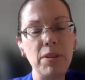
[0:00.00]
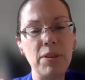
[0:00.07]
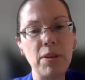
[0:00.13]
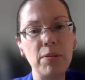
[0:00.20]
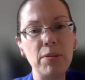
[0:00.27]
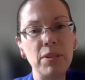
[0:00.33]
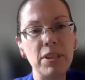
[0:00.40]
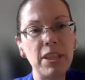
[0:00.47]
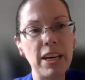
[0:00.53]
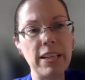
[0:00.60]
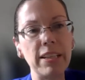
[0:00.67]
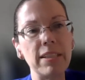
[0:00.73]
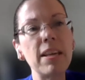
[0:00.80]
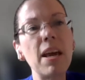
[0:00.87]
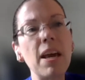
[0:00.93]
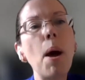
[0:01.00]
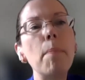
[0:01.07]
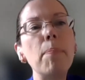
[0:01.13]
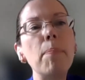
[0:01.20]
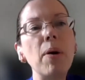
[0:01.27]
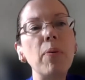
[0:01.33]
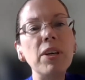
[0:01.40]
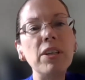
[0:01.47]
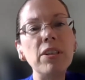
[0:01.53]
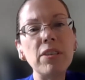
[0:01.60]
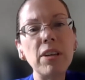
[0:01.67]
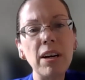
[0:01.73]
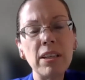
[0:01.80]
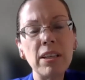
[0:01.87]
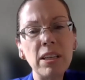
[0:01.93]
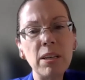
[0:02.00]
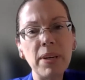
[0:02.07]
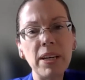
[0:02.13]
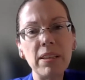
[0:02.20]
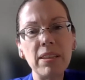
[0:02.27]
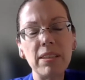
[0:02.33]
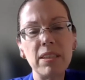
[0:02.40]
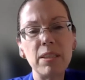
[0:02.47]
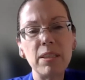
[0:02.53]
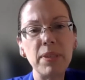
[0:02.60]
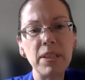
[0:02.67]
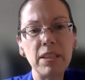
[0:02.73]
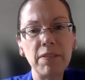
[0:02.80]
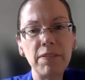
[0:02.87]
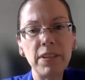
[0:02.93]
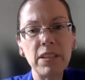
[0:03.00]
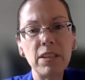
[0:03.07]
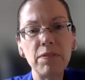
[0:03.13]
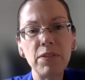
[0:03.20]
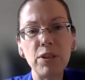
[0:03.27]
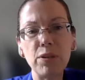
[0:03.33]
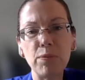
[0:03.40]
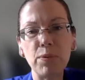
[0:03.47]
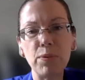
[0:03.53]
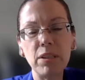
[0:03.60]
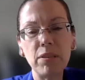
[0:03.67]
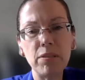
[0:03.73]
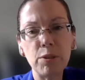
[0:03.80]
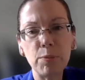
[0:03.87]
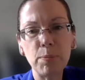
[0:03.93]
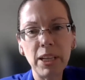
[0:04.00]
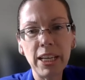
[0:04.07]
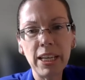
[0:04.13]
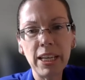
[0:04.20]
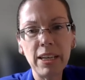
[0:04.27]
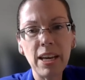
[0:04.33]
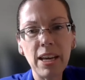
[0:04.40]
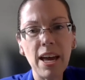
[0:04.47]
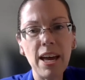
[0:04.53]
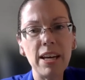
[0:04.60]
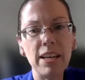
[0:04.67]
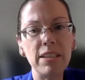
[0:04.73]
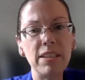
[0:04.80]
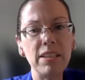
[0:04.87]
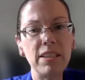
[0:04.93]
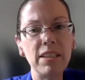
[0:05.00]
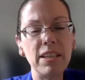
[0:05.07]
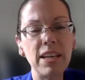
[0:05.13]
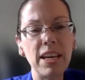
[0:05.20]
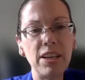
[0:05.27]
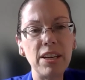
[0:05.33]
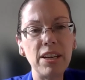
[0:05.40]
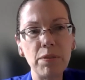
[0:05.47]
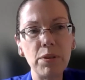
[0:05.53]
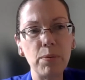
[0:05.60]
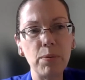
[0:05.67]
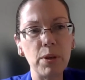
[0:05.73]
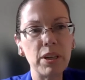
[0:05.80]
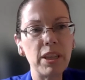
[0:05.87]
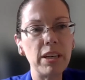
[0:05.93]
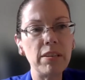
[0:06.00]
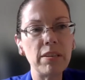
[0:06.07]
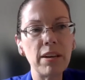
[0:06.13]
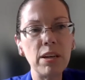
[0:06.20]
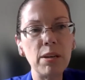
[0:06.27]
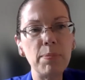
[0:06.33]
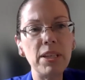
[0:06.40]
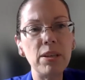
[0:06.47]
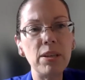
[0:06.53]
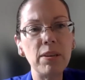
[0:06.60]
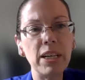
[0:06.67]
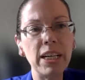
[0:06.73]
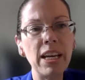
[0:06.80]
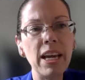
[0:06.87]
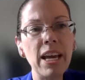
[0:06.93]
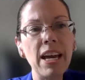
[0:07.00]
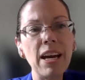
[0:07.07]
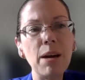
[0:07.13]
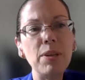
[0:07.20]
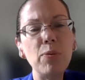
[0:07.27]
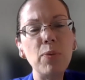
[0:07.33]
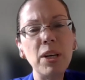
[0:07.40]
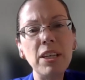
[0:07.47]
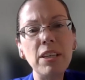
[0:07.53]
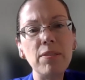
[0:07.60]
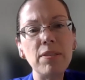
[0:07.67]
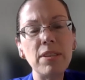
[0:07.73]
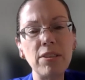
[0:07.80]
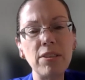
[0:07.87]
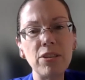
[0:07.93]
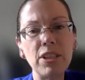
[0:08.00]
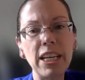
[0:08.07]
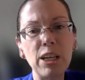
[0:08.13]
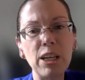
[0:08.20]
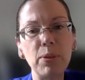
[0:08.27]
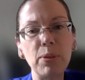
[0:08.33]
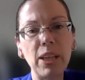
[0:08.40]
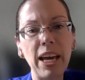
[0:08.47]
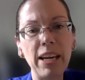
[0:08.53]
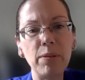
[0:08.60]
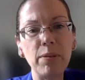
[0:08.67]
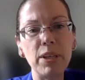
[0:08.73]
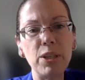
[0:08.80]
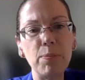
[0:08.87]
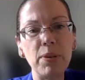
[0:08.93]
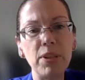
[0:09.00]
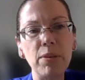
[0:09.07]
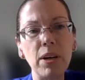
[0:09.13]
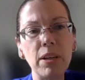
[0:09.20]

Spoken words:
those things. But when you're talking about the specifics of your research plan and the nature of the work that you're going to be doing, I mean, you want to use understandable language, but you